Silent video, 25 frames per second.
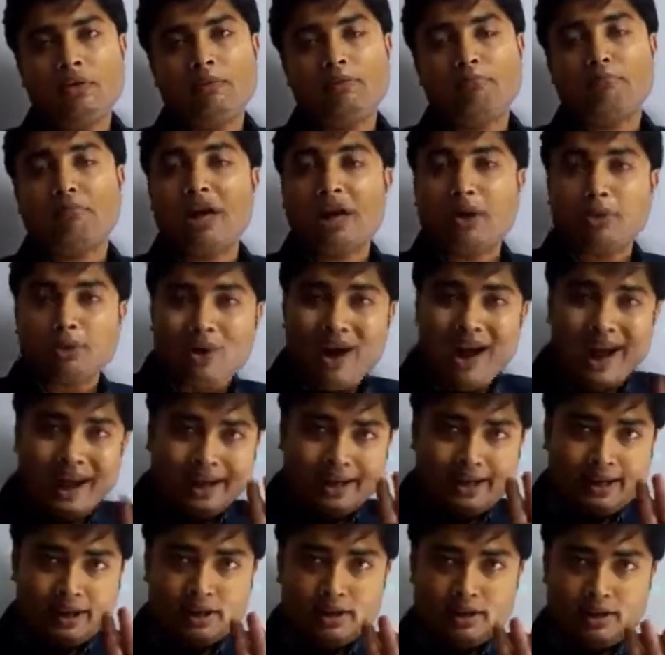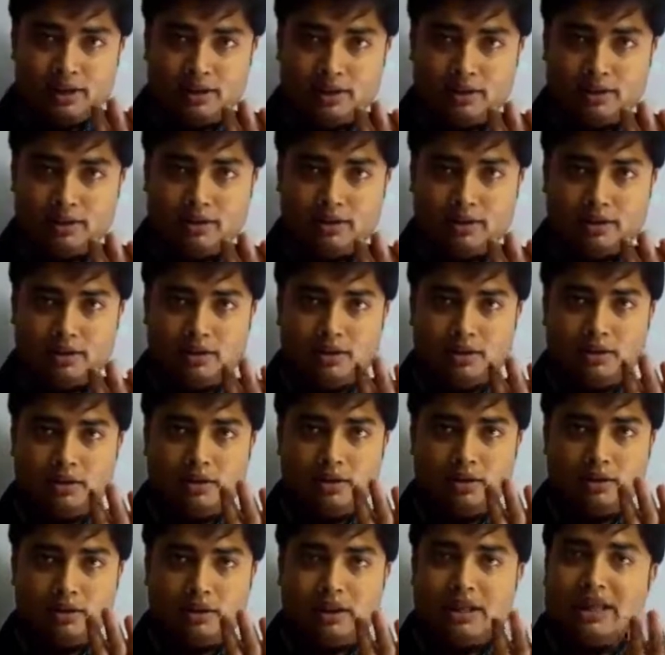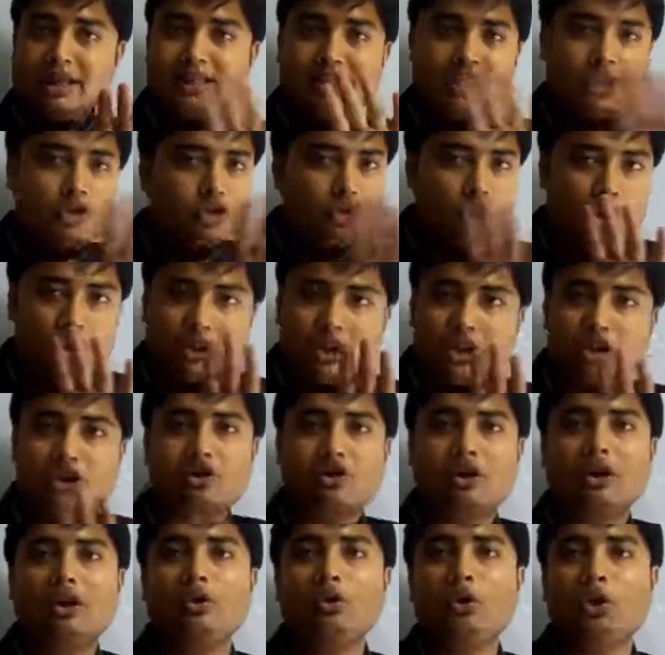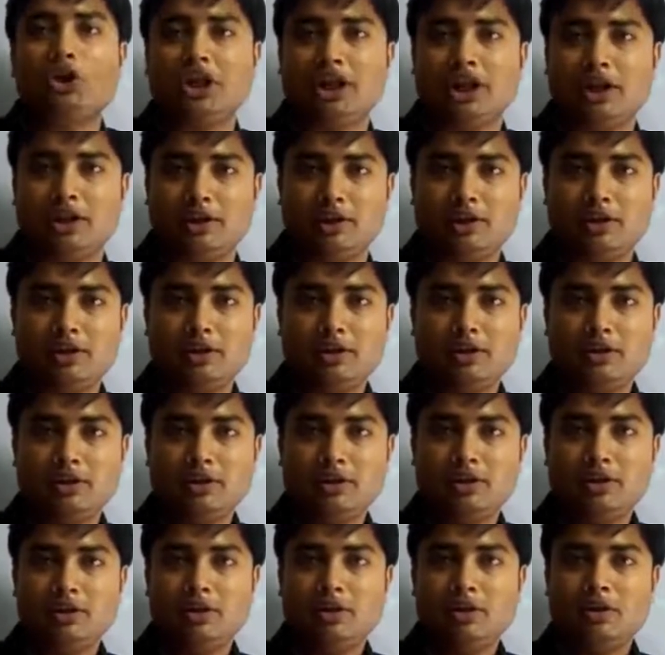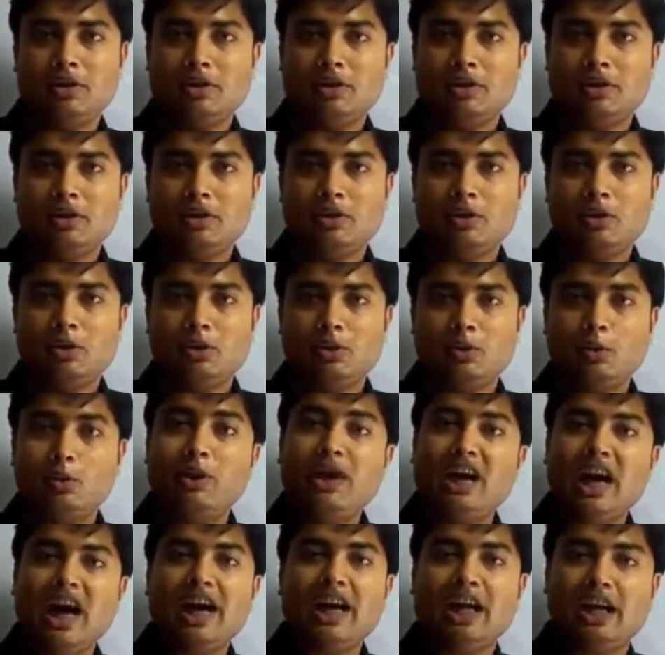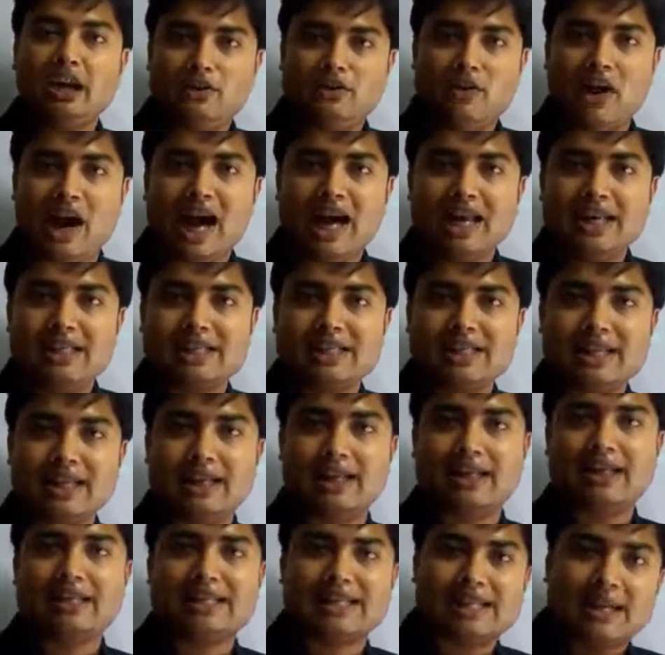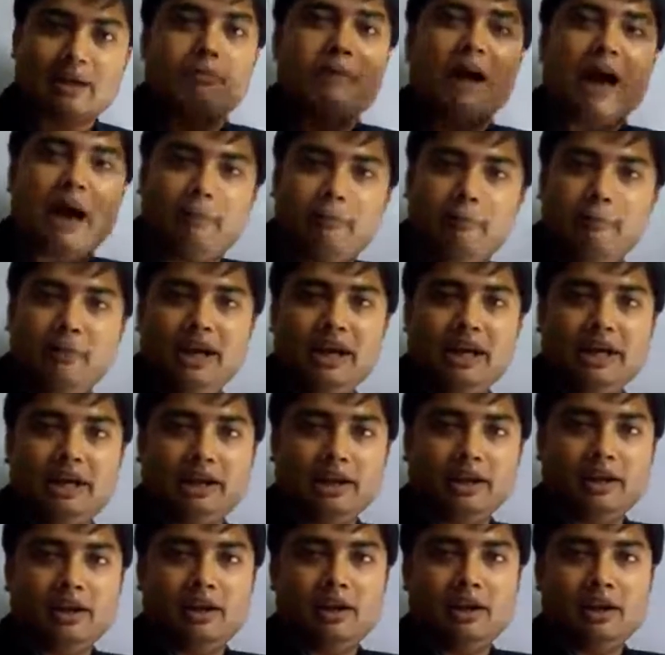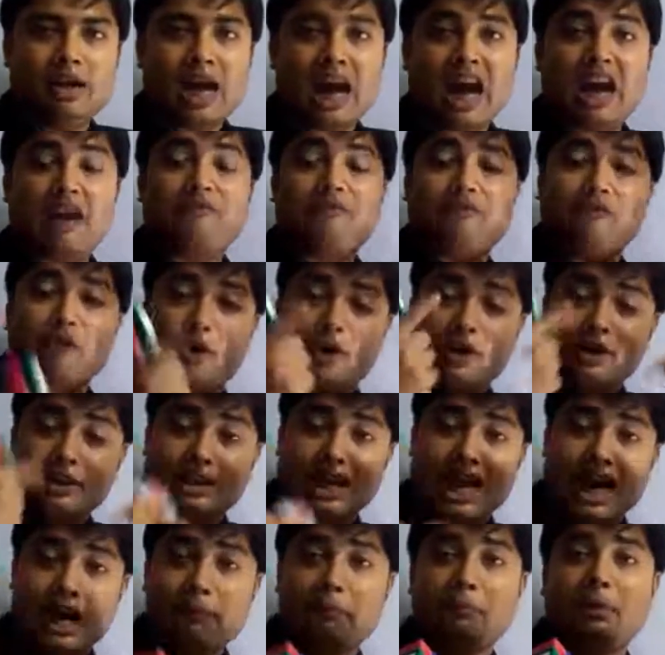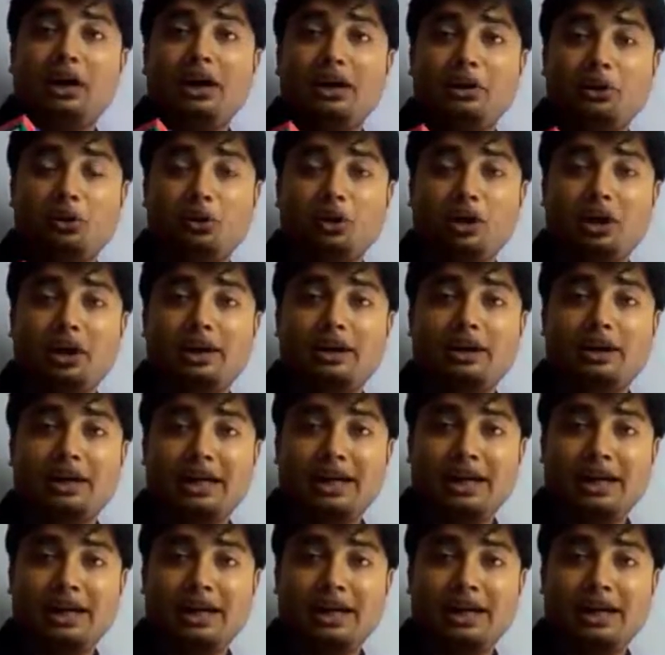But wait, this is not the solution. We are devising some ammeter, and for that particular